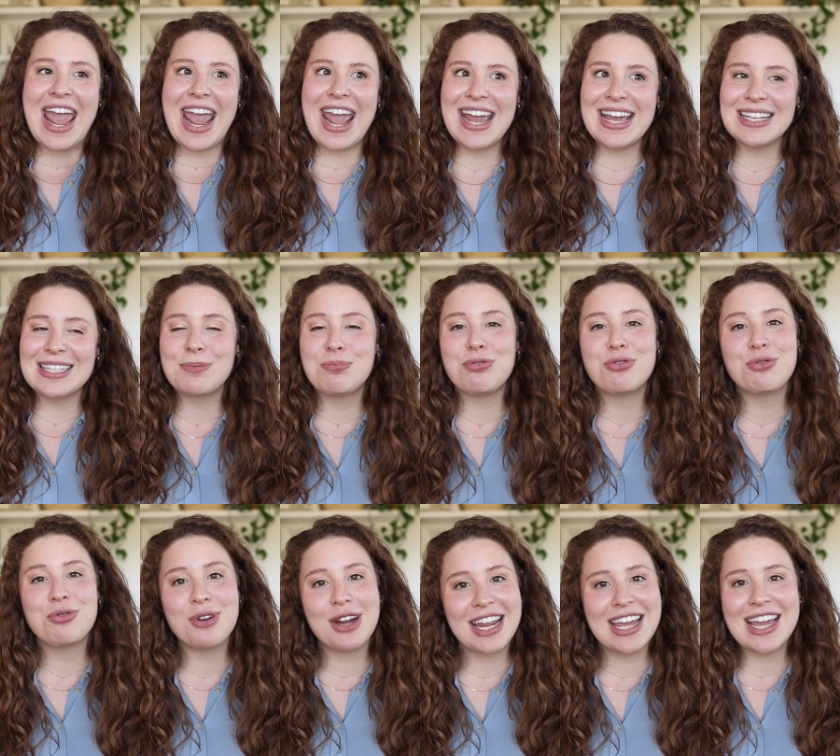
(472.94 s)
is
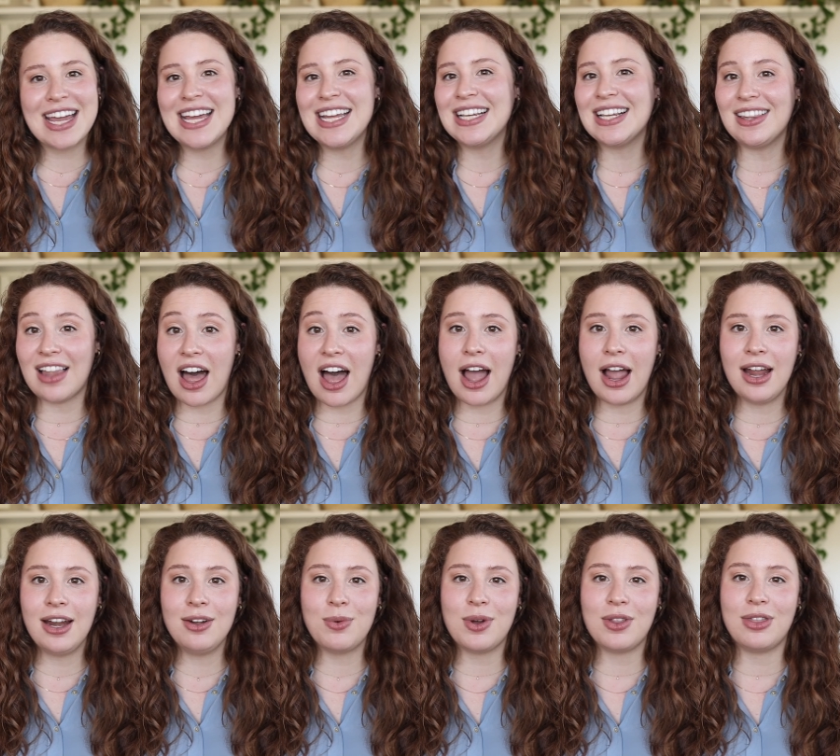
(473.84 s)
pretty in
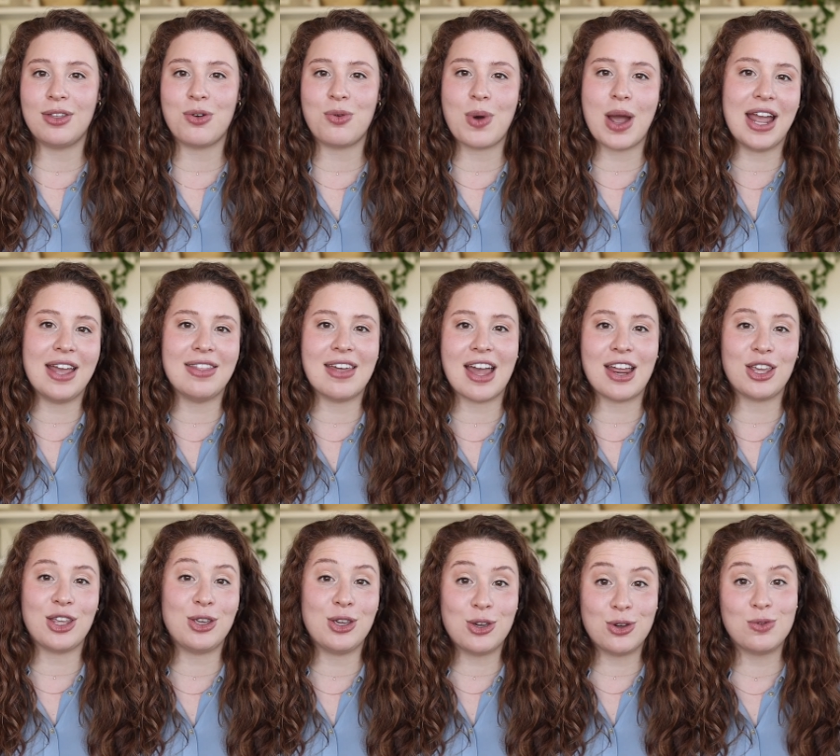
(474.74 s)
line with the way
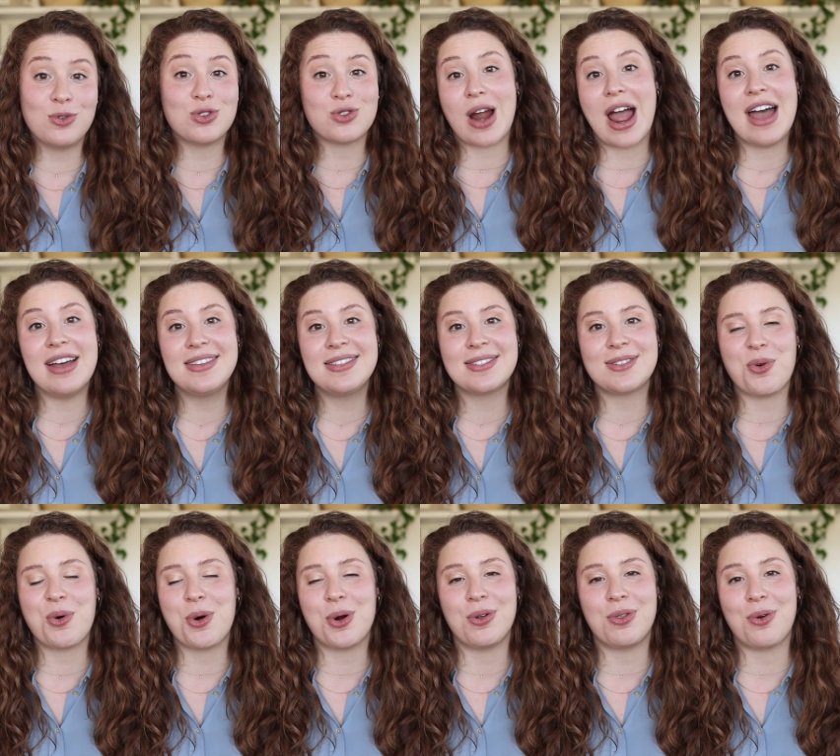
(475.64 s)
that you dress
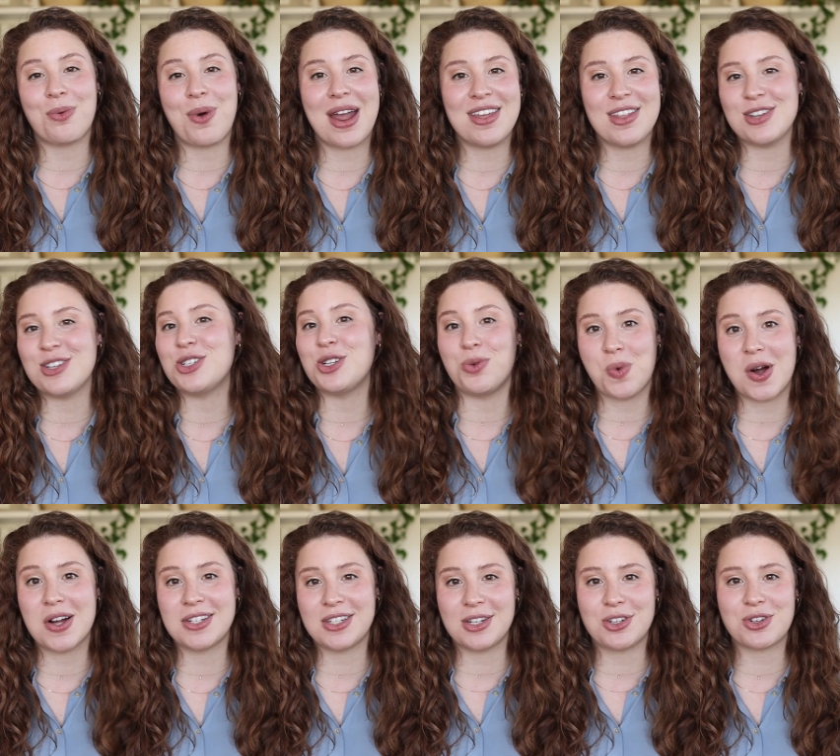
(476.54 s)
or the way that you
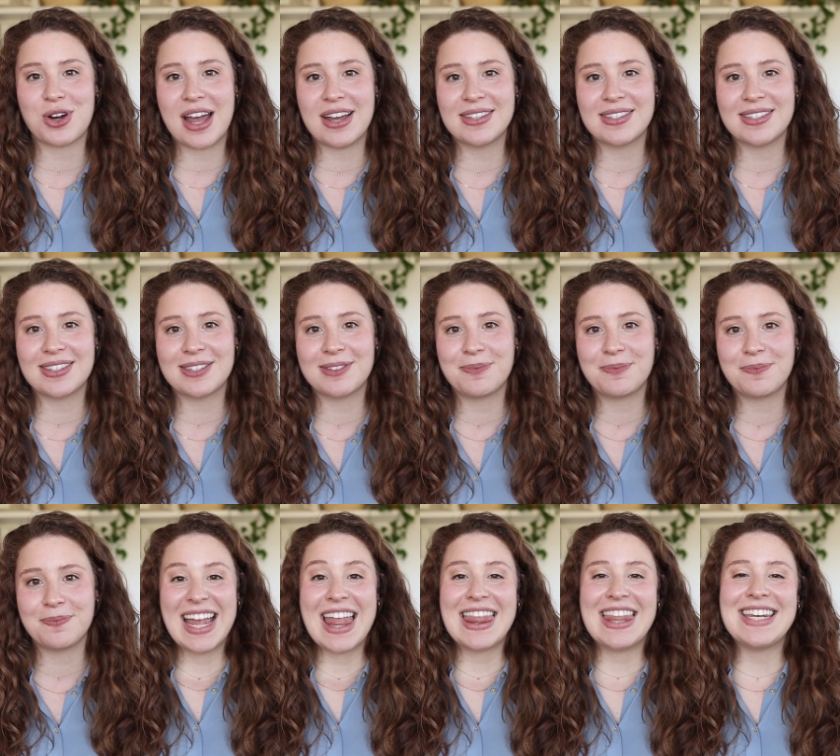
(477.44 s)
want to dress.
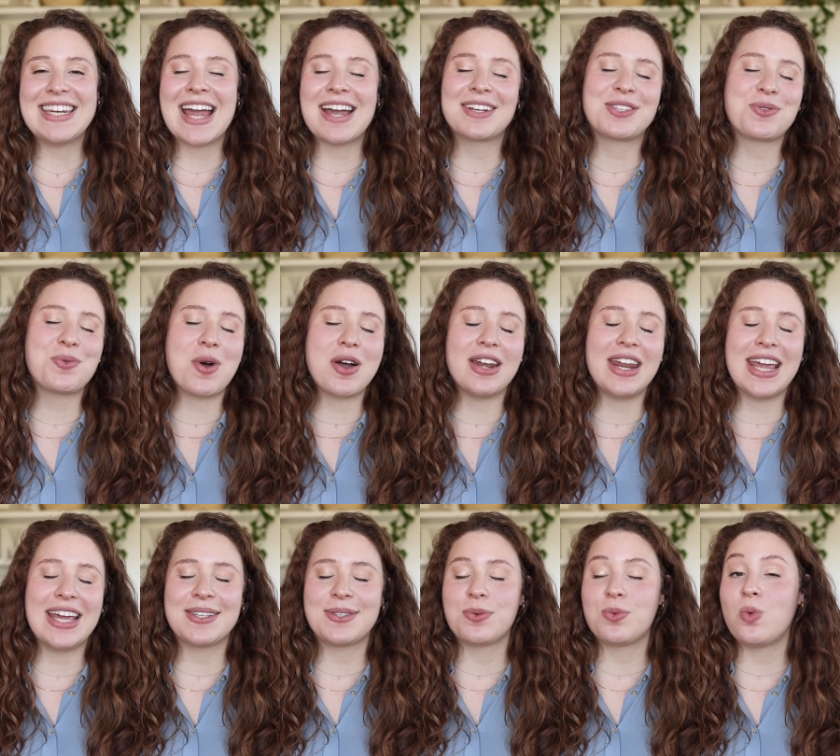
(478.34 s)
The next one
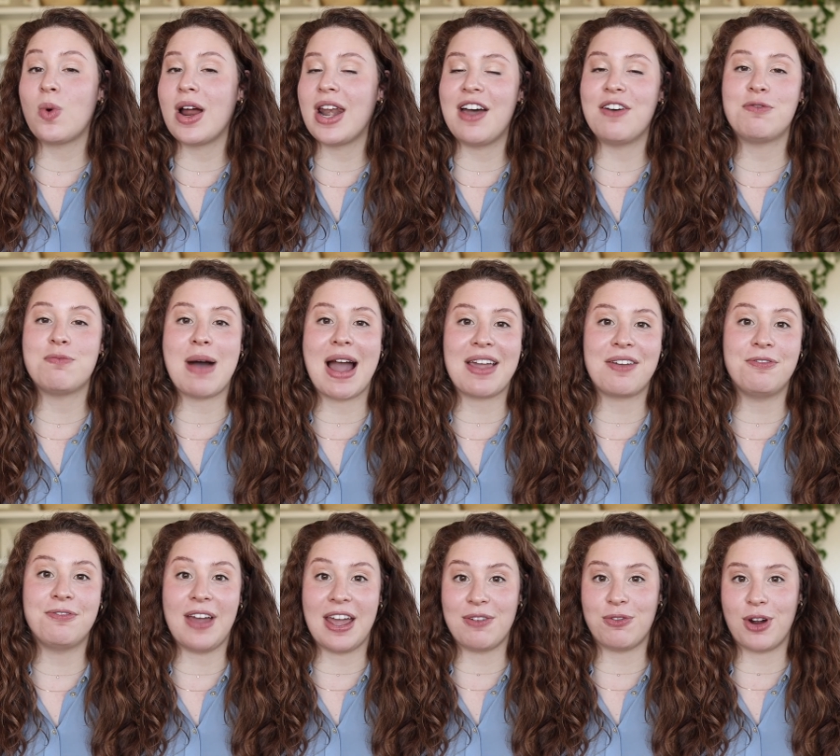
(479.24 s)
is one of my
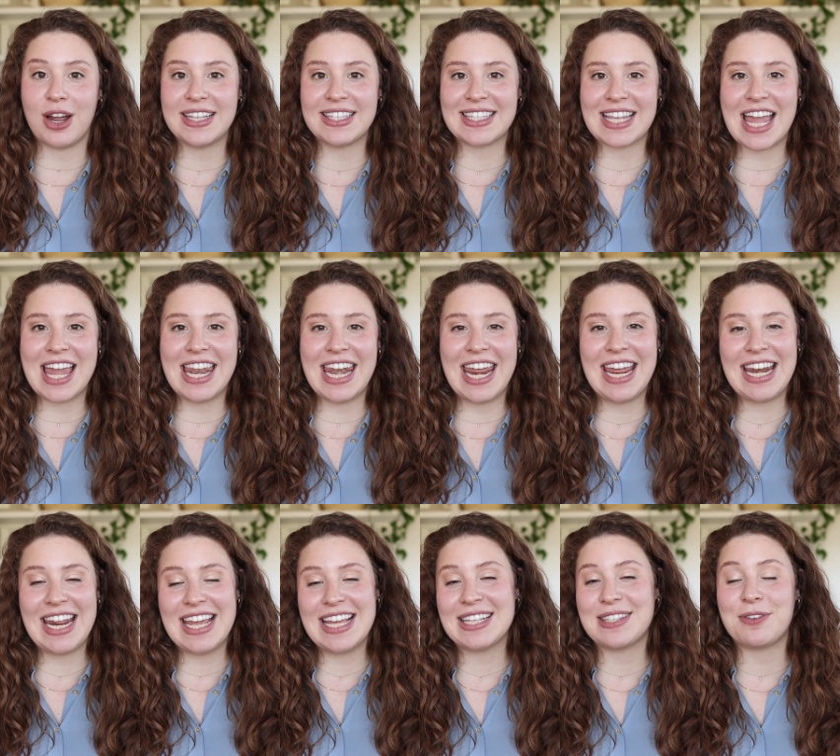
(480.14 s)
favorites, and
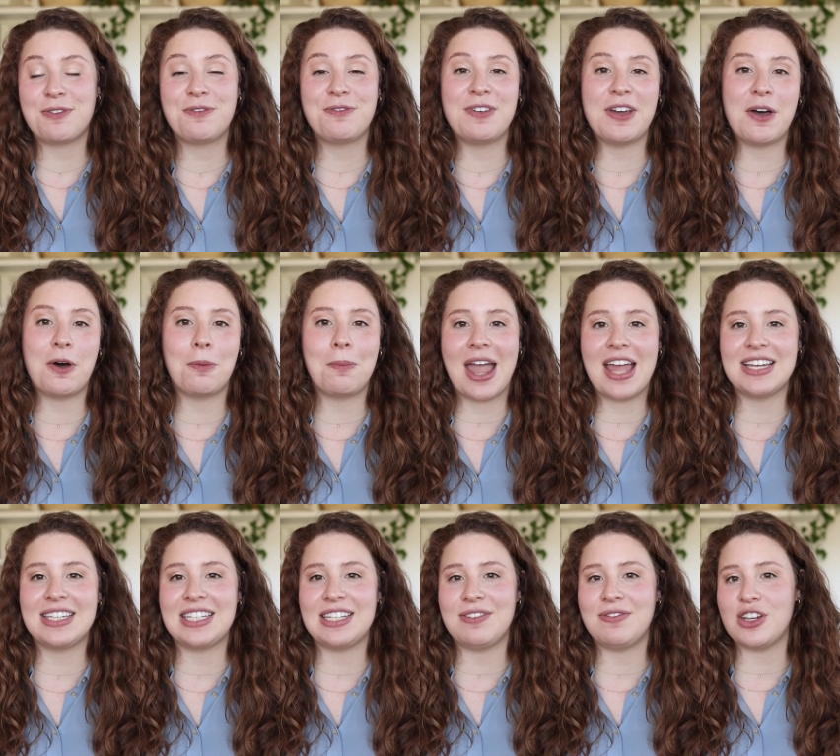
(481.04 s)
it is film
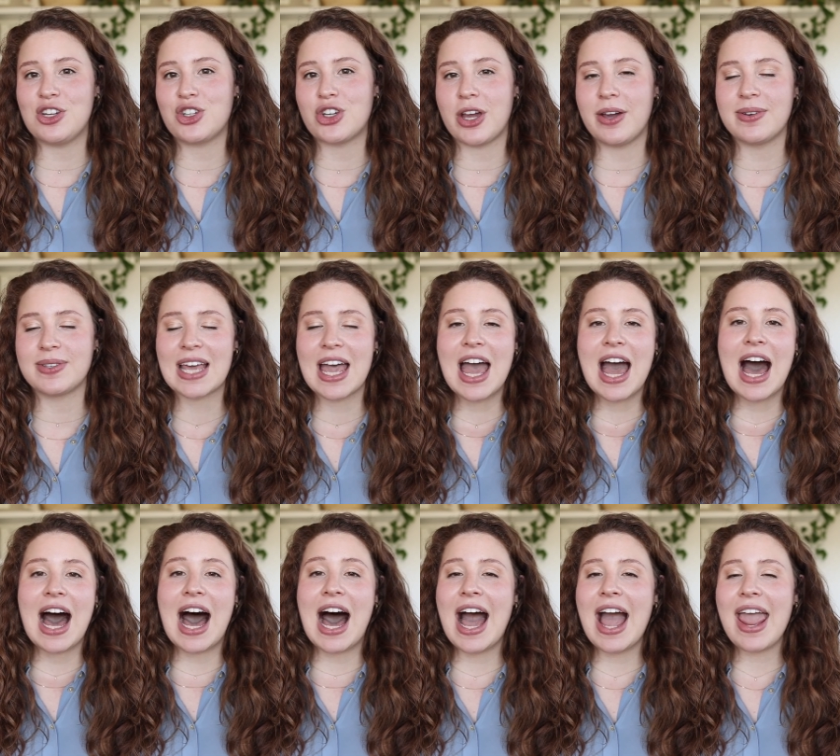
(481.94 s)
and TV shows.
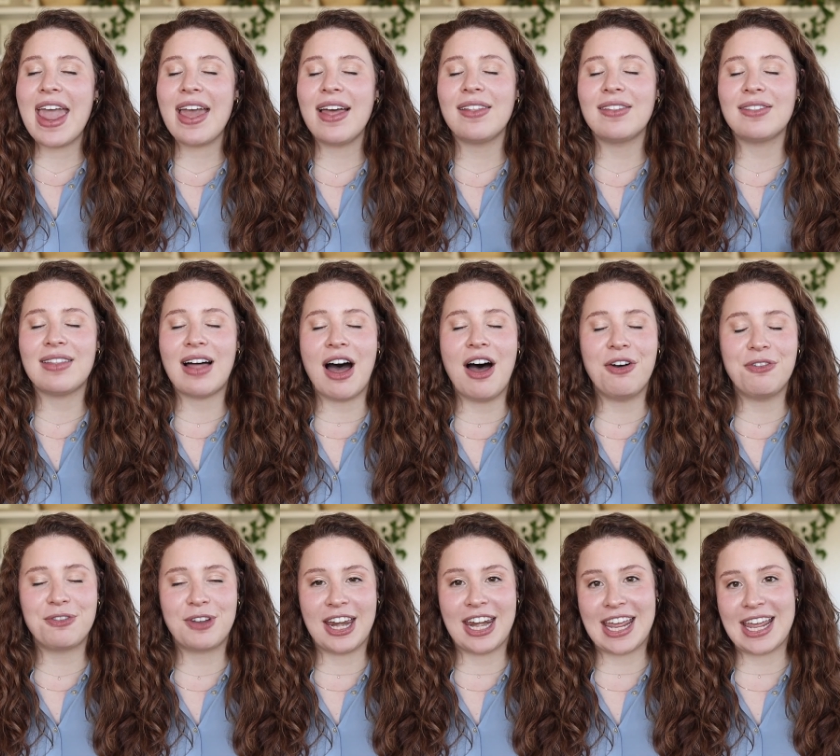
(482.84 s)
I
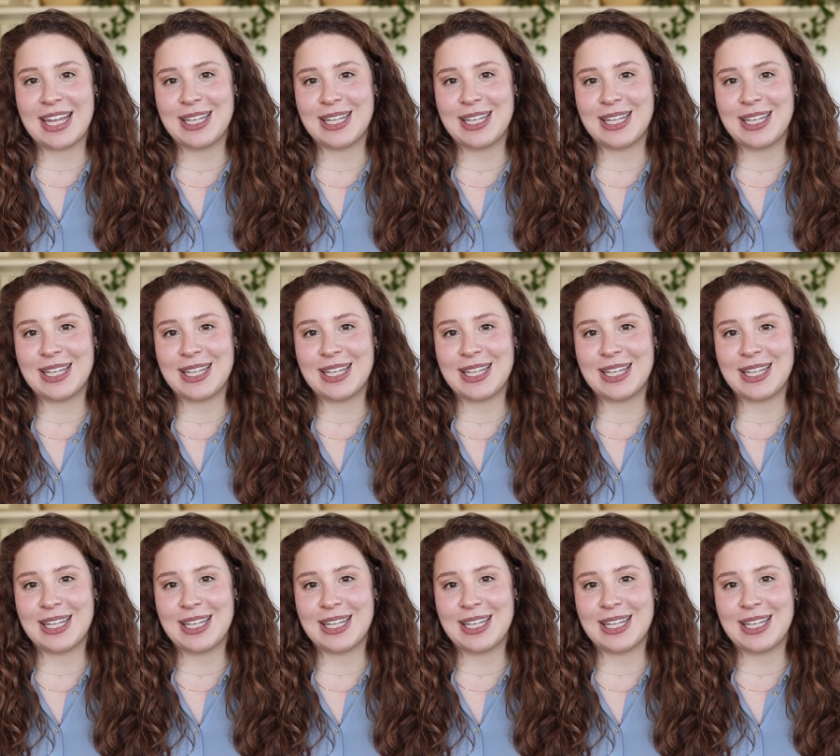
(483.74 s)
love getting